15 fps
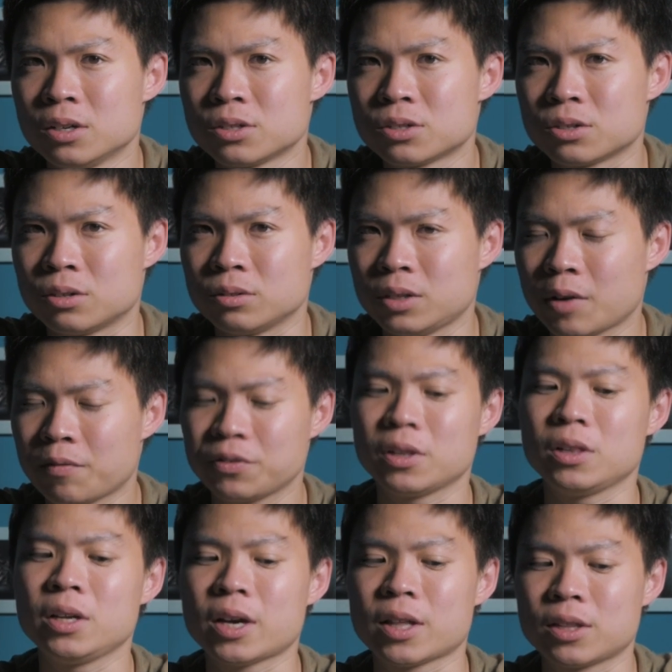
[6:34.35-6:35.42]
So
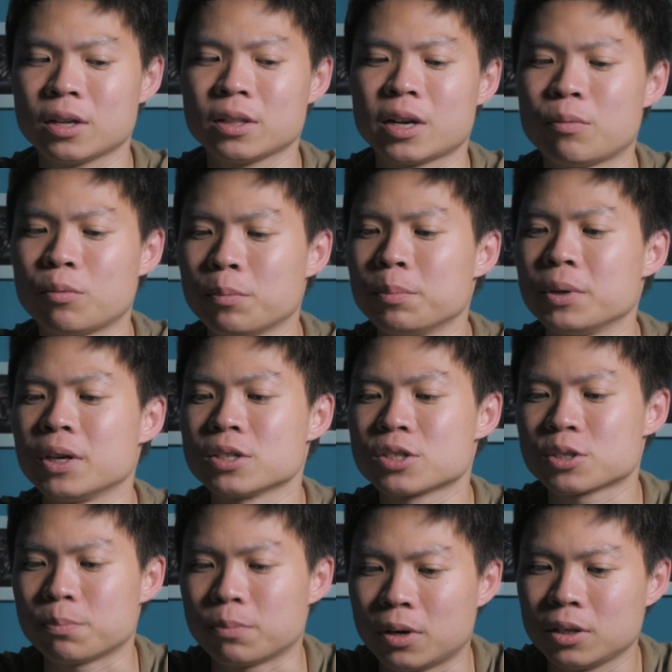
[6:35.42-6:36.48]
definitely I think that would be a
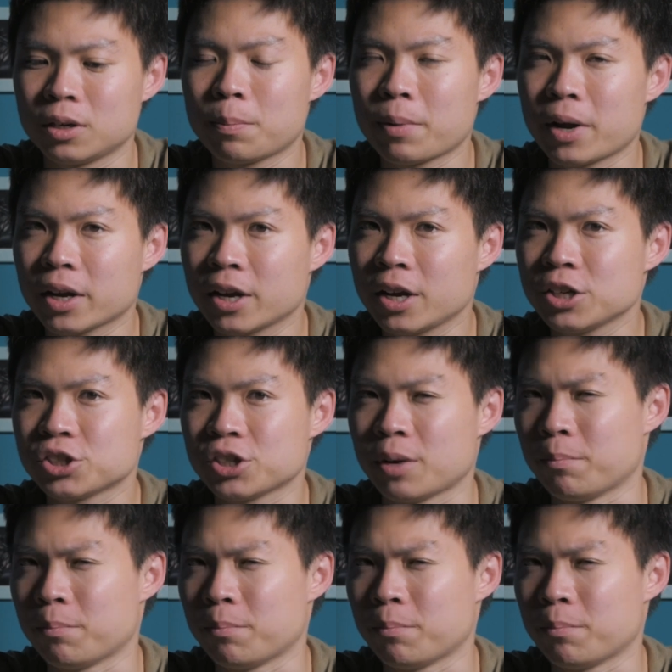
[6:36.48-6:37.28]
smaller package